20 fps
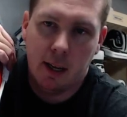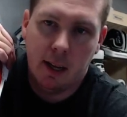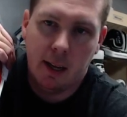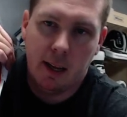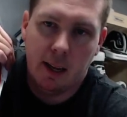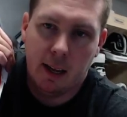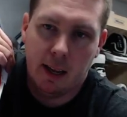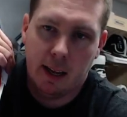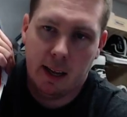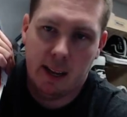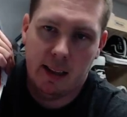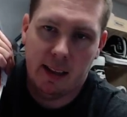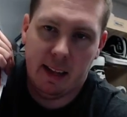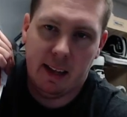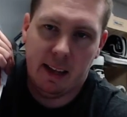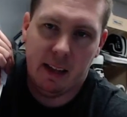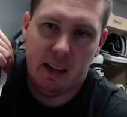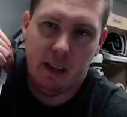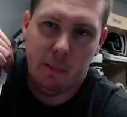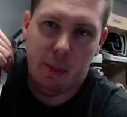and
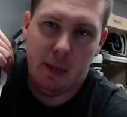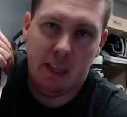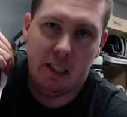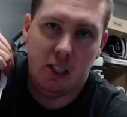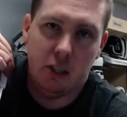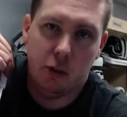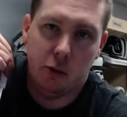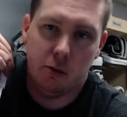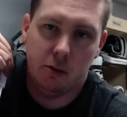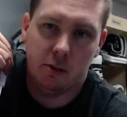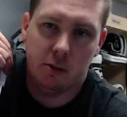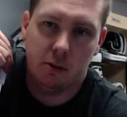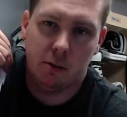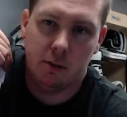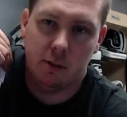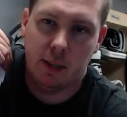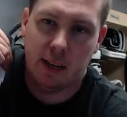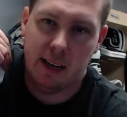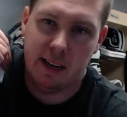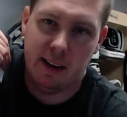then the P2s.
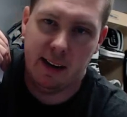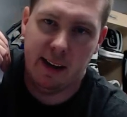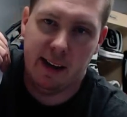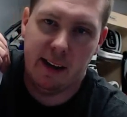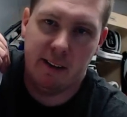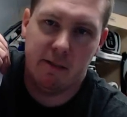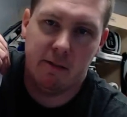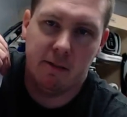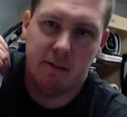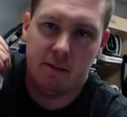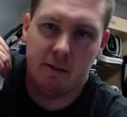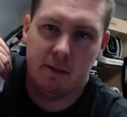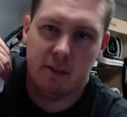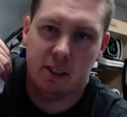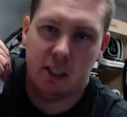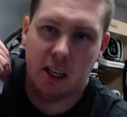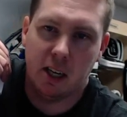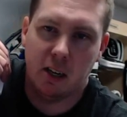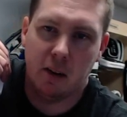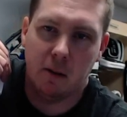I didn't have.
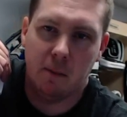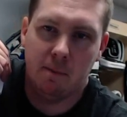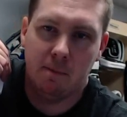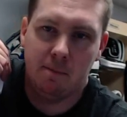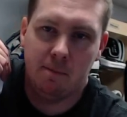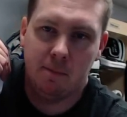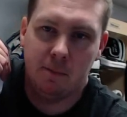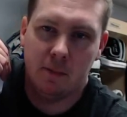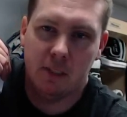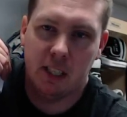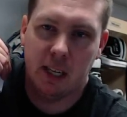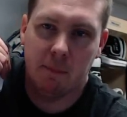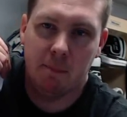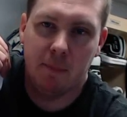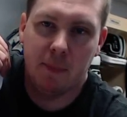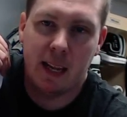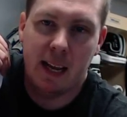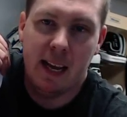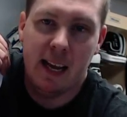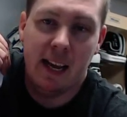So, yeah.
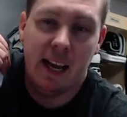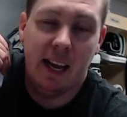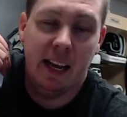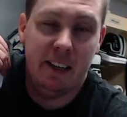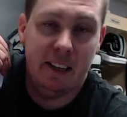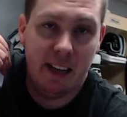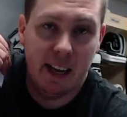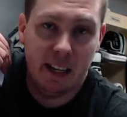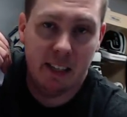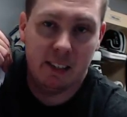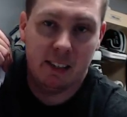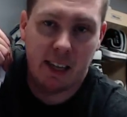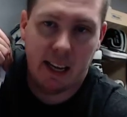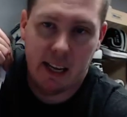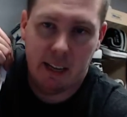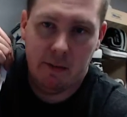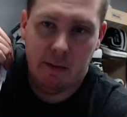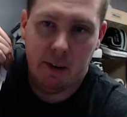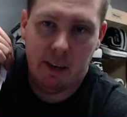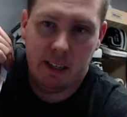And yes, Kane
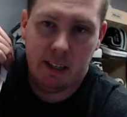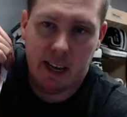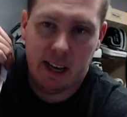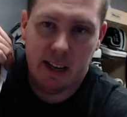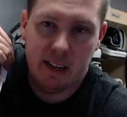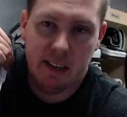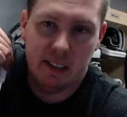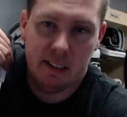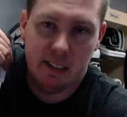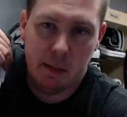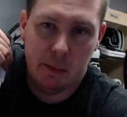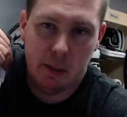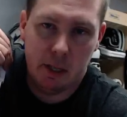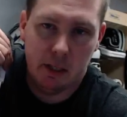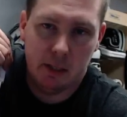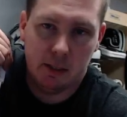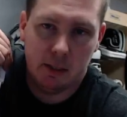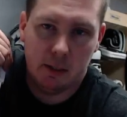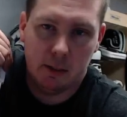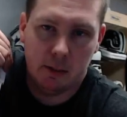Van Gate is a
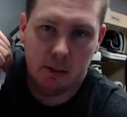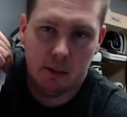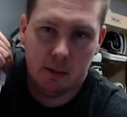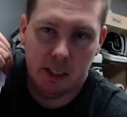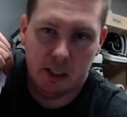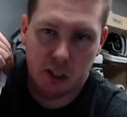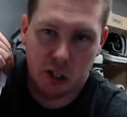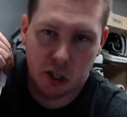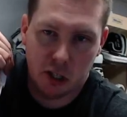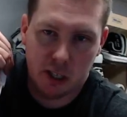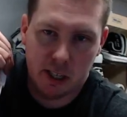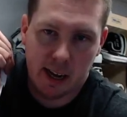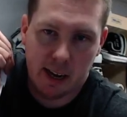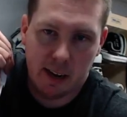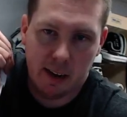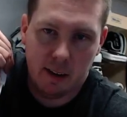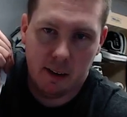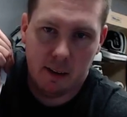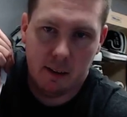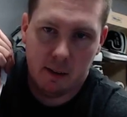beast. He's a good guy.
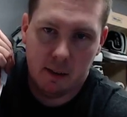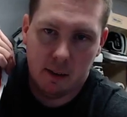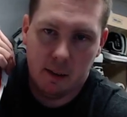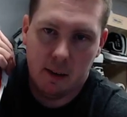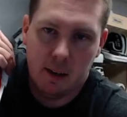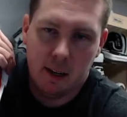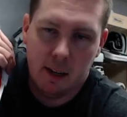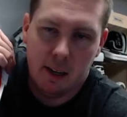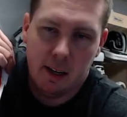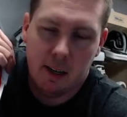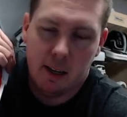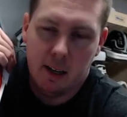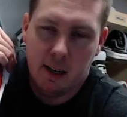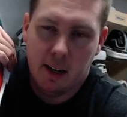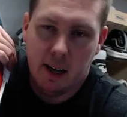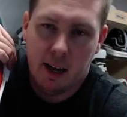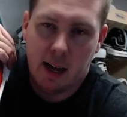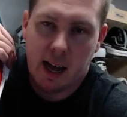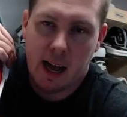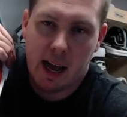
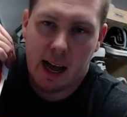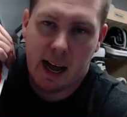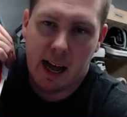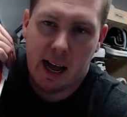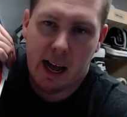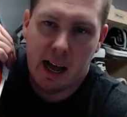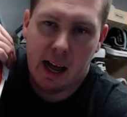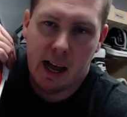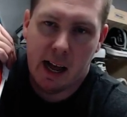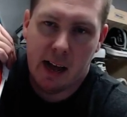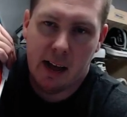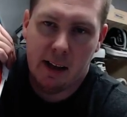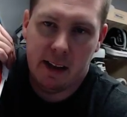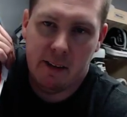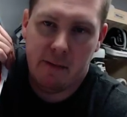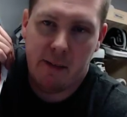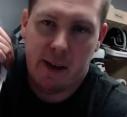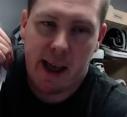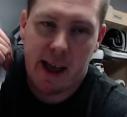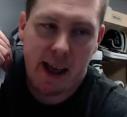Uh, in
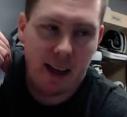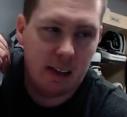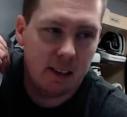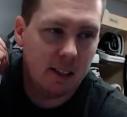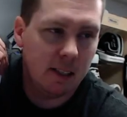fact,